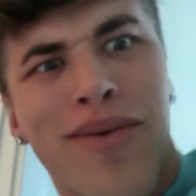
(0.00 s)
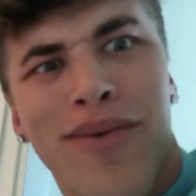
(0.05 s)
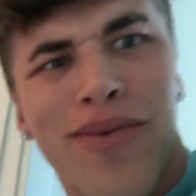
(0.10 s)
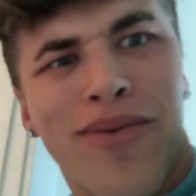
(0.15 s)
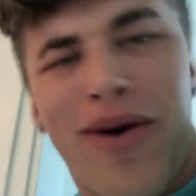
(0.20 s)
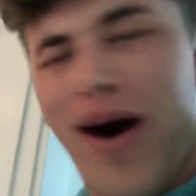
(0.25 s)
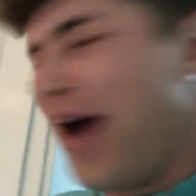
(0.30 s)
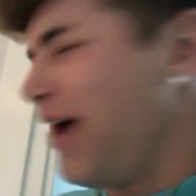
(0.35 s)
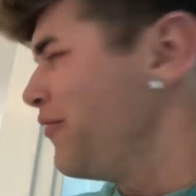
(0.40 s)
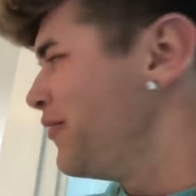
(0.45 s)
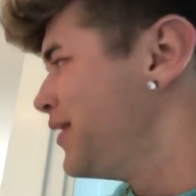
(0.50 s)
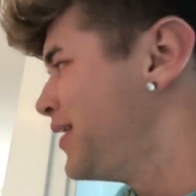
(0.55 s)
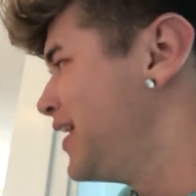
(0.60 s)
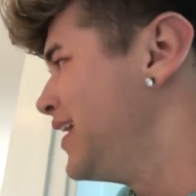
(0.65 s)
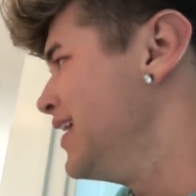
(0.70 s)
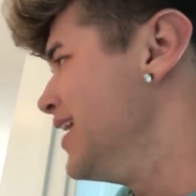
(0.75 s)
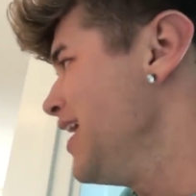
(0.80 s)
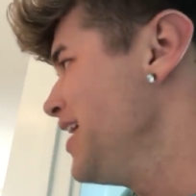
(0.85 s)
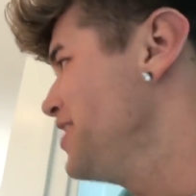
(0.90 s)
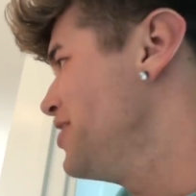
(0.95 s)
Why would
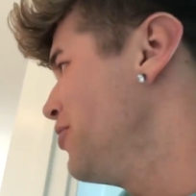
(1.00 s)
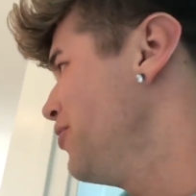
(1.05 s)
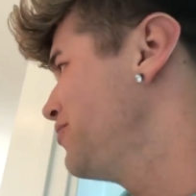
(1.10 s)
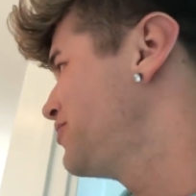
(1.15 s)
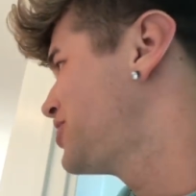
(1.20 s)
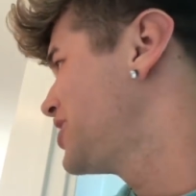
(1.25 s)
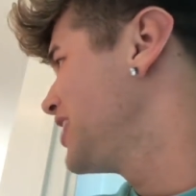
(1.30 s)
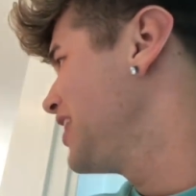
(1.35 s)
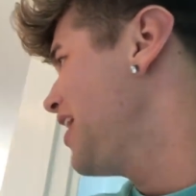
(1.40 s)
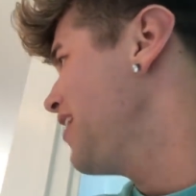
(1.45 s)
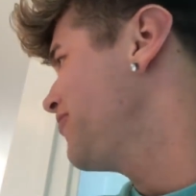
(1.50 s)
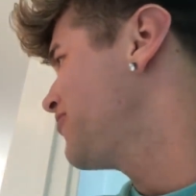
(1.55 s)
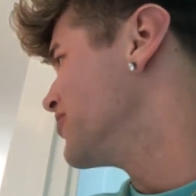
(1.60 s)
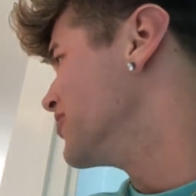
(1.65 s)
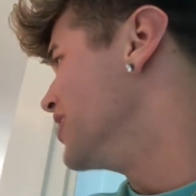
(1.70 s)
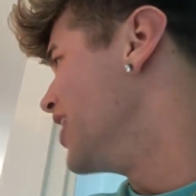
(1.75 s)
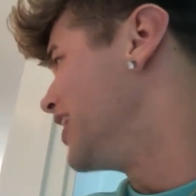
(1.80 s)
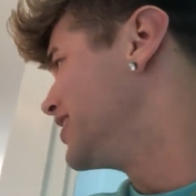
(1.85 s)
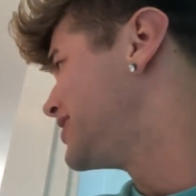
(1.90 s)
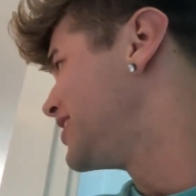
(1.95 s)
he not know if she left
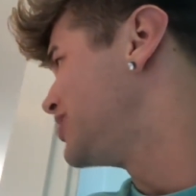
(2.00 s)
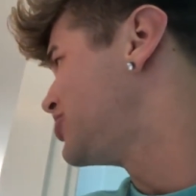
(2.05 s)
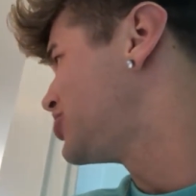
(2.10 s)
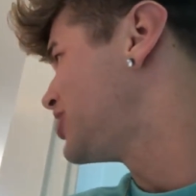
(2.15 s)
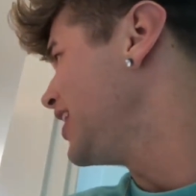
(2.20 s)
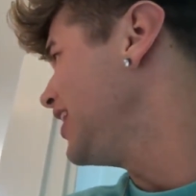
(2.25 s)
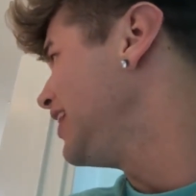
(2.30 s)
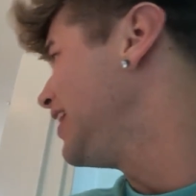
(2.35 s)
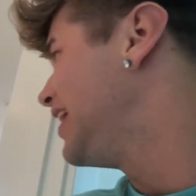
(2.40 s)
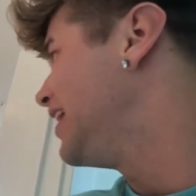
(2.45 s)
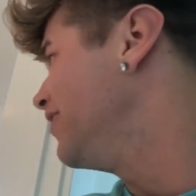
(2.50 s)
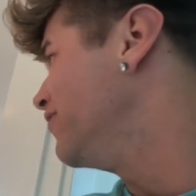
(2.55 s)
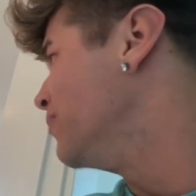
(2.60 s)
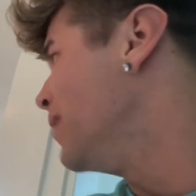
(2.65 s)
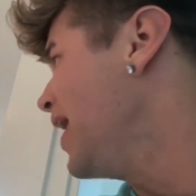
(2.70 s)
or not? Did she leave,